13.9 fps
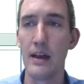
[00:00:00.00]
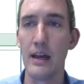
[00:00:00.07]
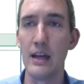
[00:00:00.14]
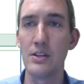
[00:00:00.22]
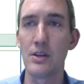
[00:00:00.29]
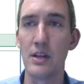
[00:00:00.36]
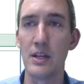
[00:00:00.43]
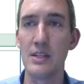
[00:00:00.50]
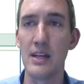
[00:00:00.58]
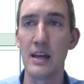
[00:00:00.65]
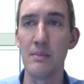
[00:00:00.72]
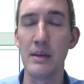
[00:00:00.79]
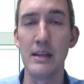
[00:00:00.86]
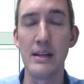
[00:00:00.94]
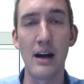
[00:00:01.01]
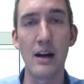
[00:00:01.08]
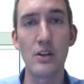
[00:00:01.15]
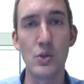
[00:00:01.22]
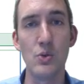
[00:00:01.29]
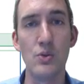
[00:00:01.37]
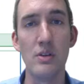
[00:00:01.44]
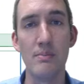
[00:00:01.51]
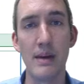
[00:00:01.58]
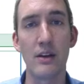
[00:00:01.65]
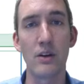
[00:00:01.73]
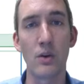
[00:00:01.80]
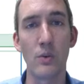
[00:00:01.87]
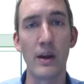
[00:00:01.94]
it's going to take me not to the
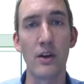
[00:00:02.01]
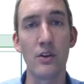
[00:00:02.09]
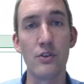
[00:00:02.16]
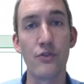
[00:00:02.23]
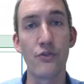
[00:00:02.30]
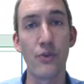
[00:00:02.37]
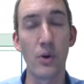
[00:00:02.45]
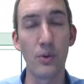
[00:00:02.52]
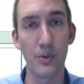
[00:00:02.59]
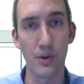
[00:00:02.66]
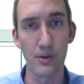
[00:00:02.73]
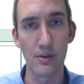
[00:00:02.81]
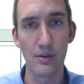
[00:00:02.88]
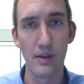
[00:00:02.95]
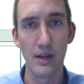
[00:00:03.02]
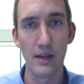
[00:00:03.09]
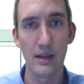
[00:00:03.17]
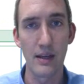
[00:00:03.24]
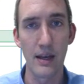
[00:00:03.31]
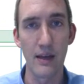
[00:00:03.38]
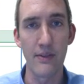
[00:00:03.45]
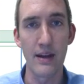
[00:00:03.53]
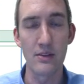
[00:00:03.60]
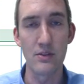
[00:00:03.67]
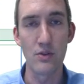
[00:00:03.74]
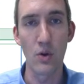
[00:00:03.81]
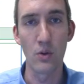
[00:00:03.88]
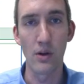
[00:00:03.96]
medical records folder. Okay, that
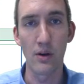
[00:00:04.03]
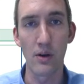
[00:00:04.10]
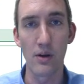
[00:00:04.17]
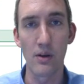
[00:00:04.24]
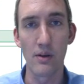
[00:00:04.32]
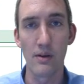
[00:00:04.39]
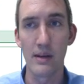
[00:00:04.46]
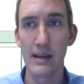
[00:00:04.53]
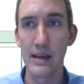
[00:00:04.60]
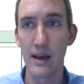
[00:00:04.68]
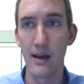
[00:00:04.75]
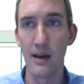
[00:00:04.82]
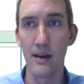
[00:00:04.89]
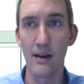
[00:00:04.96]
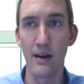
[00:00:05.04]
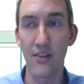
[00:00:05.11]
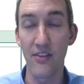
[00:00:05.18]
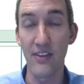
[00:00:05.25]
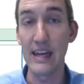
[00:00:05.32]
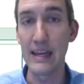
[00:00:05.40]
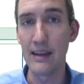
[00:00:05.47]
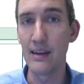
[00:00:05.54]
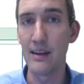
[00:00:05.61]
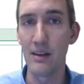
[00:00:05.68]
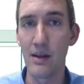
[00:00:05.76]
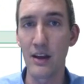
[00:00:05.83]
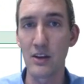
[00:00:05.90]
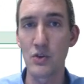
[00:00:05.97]
is no longer a thing
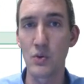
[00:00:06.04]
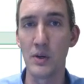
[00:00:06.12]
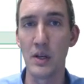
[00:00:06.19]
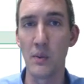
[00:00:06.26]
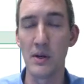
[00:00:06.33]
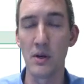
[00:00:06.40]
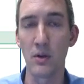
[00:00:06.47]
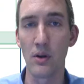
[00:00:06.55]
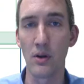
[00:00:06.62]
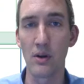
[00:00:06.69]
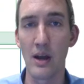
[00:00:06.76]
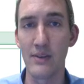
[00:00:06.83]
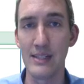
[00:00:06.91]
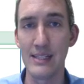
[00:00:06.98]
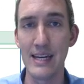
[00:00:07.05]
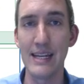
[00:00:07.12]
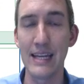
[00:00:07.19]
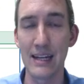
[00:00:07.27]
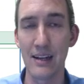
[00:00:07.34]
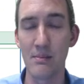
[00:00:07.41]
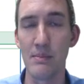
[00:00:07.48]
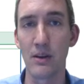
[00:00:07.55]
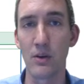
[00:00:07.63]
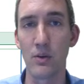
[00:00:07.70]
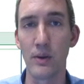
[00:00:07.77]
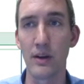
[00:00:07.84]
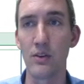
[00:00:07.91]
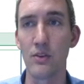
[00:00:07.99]
in X20. We no longer have a dedicated
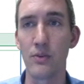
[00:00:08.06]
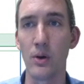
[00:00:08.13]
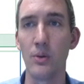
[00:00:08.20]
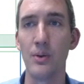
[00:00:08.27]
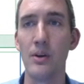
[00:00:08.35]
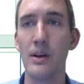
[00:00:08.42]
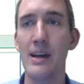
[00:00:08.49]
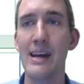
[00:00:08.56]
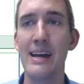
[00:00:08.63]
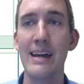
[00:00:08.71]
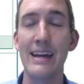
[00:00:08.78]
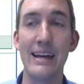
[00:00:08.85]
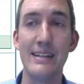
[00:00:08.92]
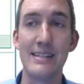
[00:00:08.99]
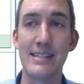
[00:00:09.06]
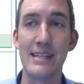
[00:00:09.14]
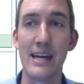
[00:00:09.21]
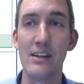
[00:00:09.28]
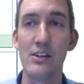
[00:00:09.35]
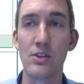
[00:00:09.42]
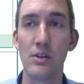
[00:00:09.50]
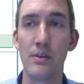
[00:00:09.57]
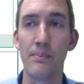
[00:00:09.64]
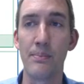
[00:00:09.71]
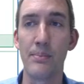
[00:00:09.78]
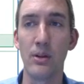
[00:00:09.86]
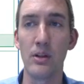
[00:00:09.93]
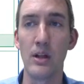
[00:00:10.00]
medical records folder. Instead, it's going to
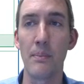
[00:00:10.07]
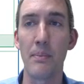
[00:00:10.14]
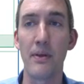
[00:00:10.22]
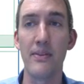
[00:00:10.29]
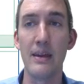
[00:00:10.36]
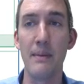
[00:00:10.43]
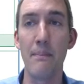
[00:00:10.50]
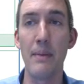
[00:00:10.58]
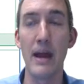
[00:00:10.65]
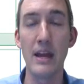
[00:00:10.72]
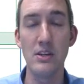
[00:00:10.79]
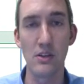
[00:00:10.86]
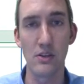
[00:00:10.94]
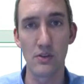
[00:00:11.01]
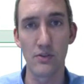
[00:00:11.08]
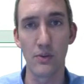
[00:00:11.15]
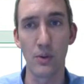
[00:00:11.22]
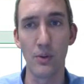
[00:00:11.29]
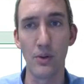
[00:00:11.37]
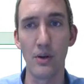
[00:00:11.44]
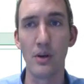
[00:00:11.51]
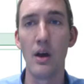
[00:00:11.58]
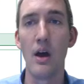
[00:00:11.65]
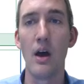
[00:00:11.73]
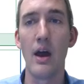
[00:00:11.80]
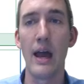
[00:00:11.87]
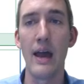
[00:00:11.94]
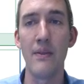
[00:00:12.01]
pull up the patients folder
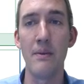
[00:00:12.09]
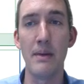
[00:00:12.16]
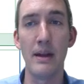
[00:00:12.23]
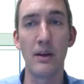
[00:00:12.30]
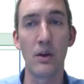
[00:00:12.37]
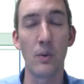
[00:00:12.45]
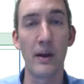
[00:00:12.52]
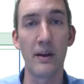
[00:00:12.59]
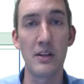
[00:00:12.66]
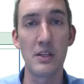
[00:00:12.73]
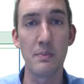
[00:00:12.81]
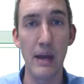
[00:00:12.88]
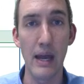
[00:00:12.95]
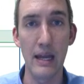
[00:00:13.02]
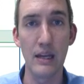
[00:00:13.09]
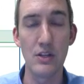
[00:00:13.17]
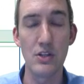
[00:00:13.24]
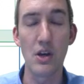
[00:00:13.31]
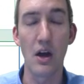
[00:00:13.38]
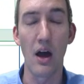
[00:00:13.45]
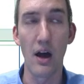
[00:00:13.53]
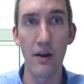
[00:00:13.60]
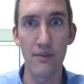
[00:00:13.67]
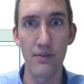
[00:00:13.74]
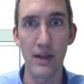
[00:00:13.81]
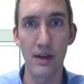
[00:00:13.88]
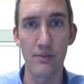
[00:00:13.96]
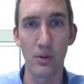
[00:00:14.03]
and the medical records page
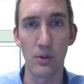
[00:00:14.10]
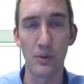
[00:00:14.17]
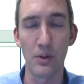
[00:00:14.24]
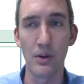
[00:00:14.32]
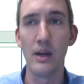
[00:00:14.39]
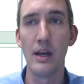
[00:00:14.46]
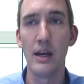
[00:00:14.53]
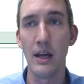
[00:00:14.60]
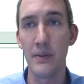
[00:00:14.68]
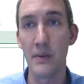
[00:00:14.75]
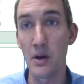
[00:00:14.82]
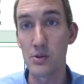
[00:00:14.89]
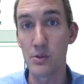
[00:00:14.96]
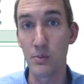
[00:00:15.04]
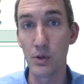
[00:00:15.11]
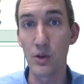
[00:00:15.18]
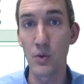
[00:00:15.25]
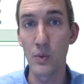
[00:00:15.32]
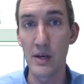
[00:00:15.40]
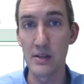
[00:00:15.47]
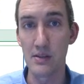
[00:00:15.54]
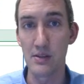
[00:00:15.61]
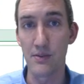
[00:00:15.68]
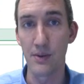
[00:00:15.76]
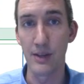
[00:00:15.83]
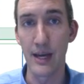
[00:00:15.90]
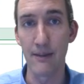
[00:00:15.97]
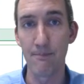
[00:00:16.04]
of that folder. And there are some good reasons
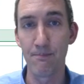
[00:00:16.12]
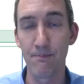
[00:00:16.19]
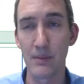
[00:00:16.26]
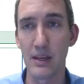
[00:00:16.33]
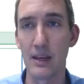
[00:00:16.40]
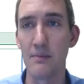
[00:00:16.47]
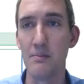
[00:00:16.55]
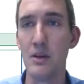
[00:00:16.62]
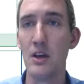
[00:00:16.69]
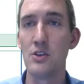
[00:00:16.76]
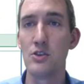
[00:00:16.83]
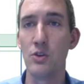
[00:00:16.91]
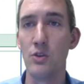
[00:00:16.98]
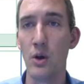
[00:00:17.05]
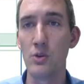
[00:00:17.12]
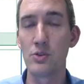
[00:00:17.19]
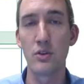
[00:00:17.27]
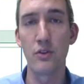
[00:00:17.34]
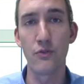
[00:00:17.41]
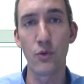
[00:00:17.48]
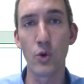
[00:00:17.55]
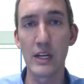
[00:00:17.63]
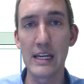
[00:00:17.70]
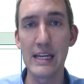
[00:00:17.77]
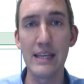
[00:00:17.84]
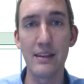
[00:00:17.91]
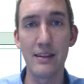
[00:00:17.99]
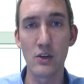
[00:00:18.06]
for that. Okay, so those are the four
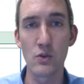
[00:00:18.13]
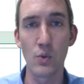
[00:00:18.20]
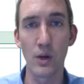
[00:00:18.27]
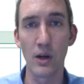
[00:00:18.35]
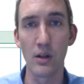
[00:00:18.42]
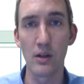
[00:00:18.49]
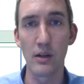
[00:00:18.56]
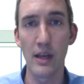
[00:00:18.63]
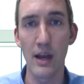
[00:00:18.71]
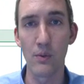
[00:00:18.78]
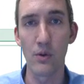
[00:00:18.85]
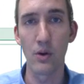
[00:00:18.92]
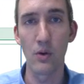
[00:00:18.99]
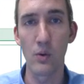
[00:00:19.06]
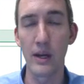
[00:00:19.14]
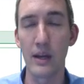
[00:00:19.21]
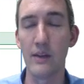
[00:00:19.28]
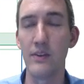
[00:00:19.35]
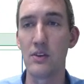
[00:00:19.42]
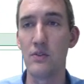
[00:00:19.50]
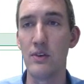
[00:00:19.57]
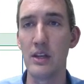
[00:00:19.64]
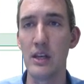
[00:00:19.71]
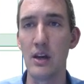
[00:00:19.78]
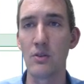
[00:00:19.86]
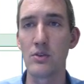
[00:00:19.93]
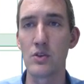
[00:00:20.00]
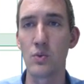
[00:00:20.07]
key things we're going to look at real quick in this
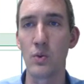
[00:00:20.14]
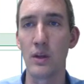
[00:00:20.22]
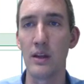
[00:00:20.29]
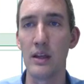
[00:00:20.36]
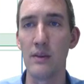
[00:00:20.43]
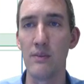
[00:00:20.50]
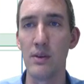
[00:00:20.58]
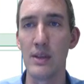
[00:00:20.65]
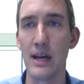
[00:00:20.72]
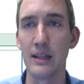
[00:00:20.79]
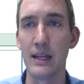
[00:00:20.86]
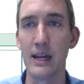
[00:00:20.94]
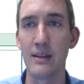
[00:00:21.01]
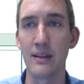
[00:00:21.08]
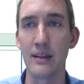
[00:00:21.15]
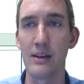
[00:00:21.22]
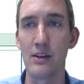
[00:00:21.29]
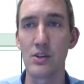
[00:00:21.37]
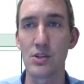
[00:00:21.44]
video. Just wanted to give you that lay of the land to